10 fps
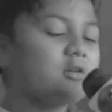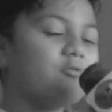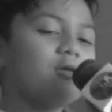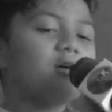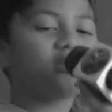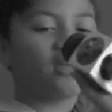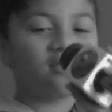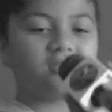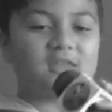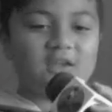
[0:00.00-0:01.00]
know what can
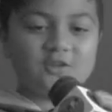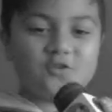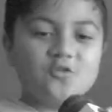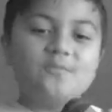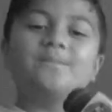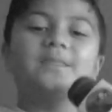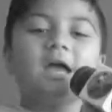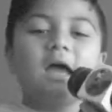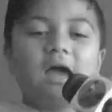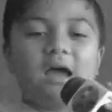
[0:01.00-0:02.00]
sting you?
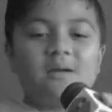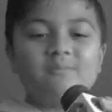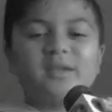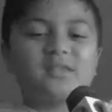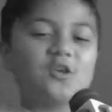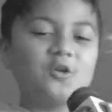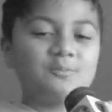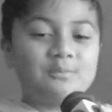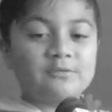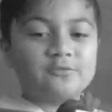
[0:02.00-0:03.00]
A
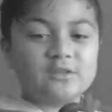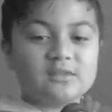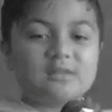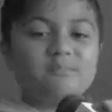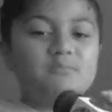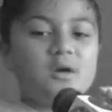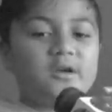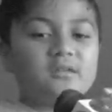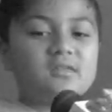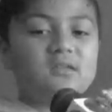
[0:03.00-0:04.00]
Mesobuffus
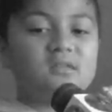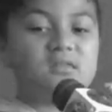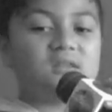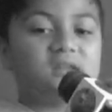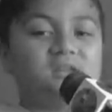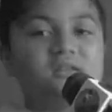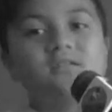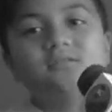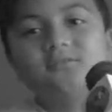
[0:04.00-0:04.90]
martensii.